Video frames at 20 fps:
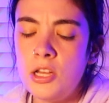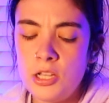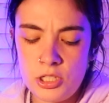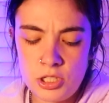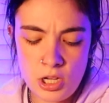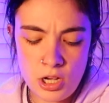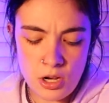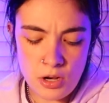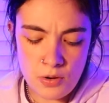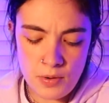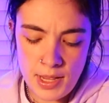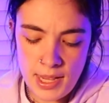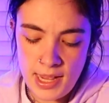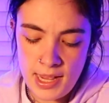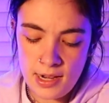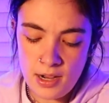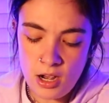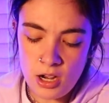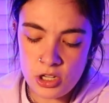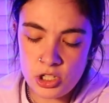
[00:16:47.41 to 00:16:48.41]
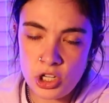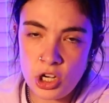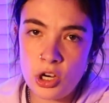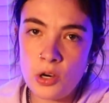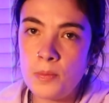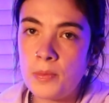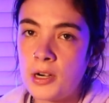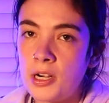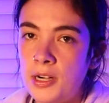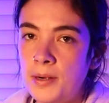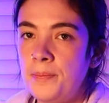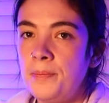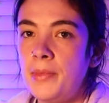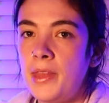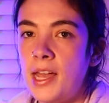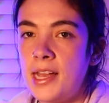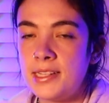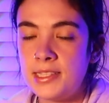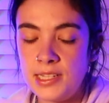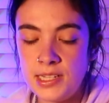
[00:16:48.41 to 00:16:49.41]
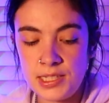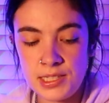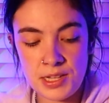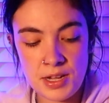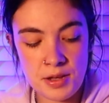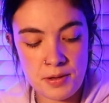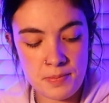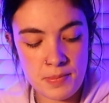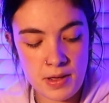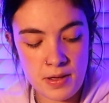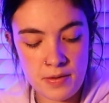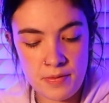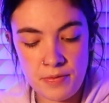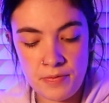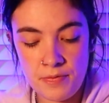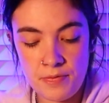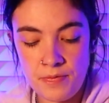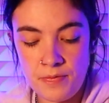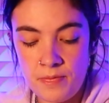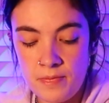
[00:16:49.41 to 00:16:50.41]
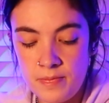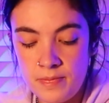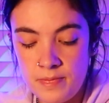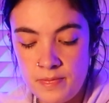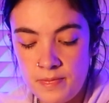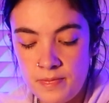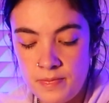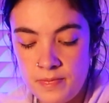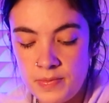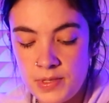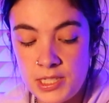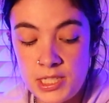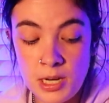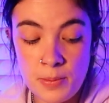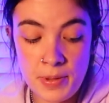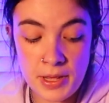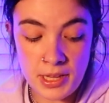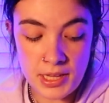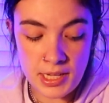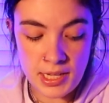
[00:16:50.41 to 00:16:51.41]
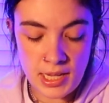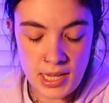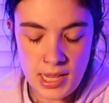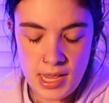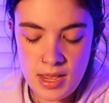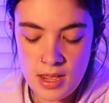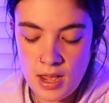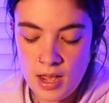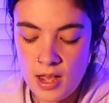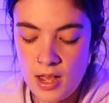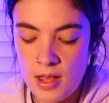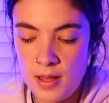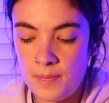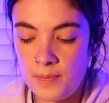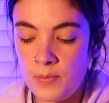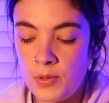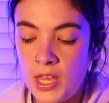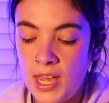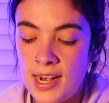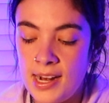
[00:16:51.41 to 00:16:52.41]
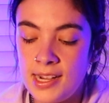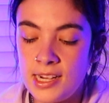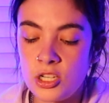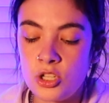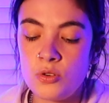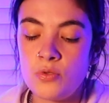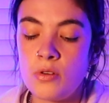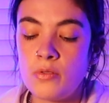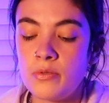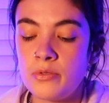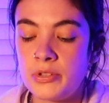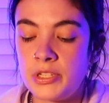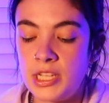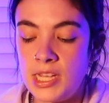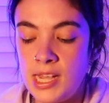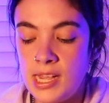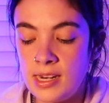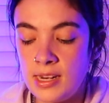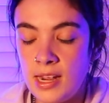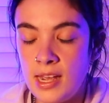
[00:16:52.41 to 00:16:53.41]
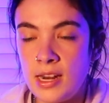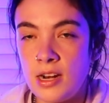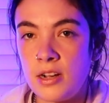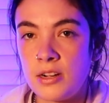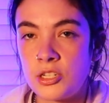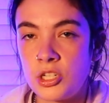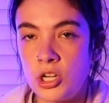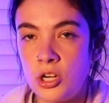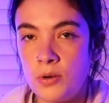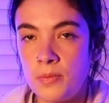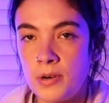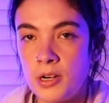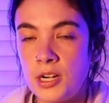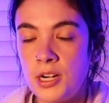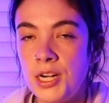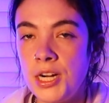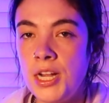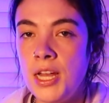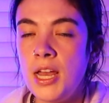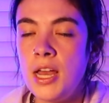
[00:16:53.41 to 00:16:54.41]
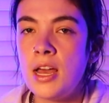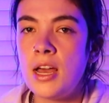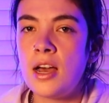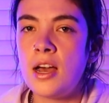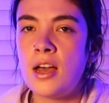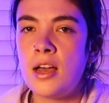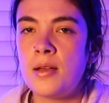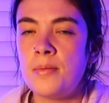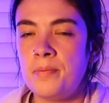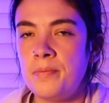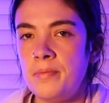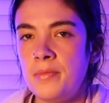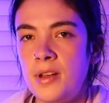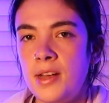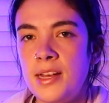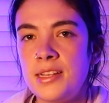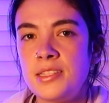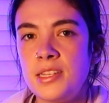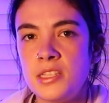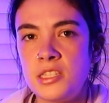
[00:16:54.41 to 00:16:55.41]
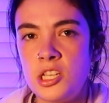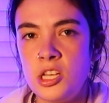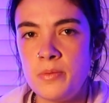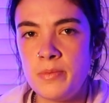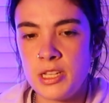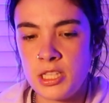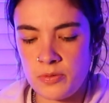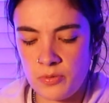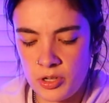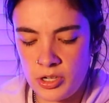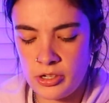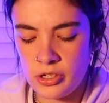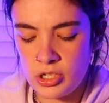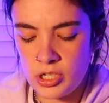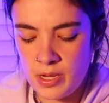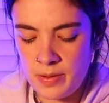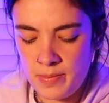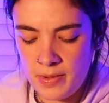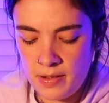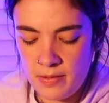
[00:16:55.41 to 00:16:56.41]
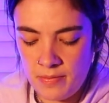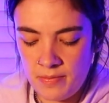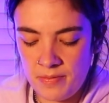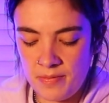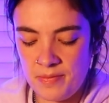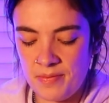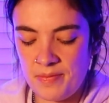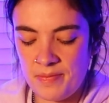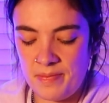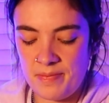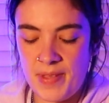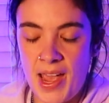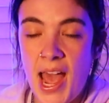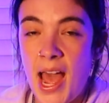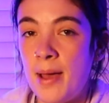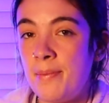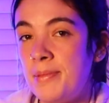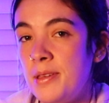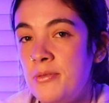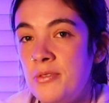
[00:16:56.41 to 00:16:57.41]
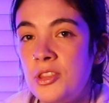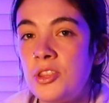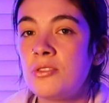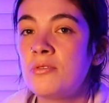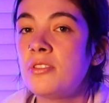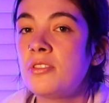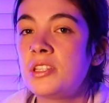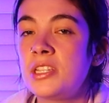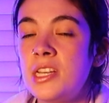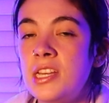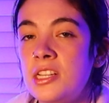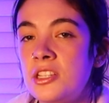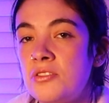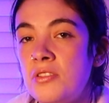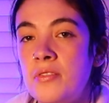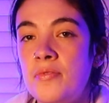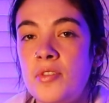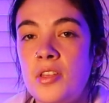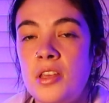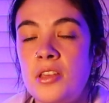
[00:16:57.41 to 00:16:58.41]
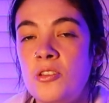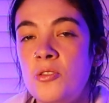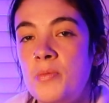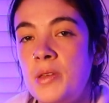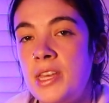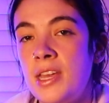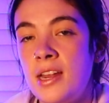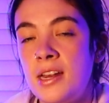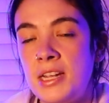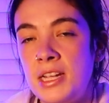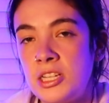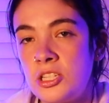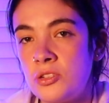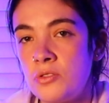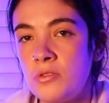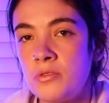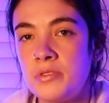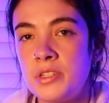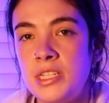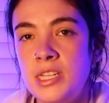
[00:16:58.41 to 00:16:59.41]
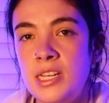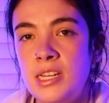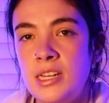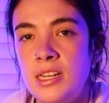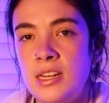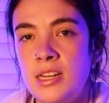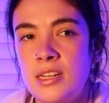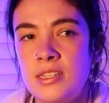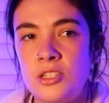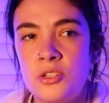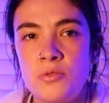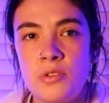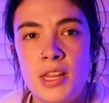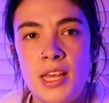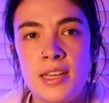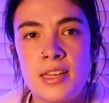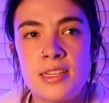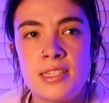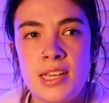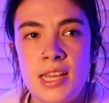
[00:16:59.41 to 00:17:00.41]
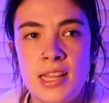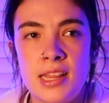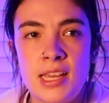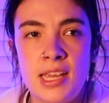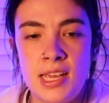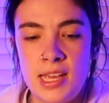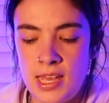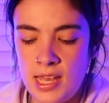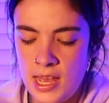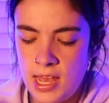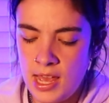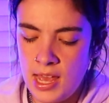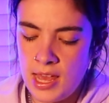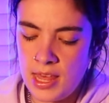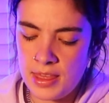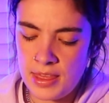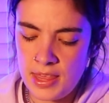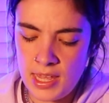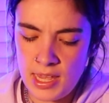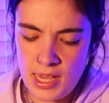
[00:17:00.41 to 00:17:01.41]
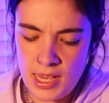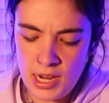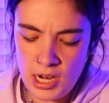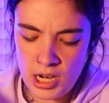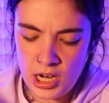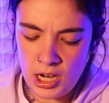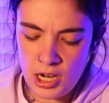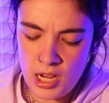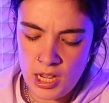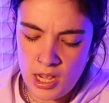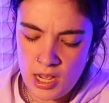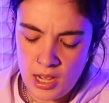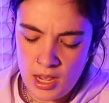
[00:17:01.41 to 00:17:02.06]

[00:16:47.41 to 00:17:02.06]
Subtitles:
So in October, I see some stability, getting into a routine in October. Us as humans, we're usually happy with the routine, so I feel like you'll be getting into a routine and into like a daily thing here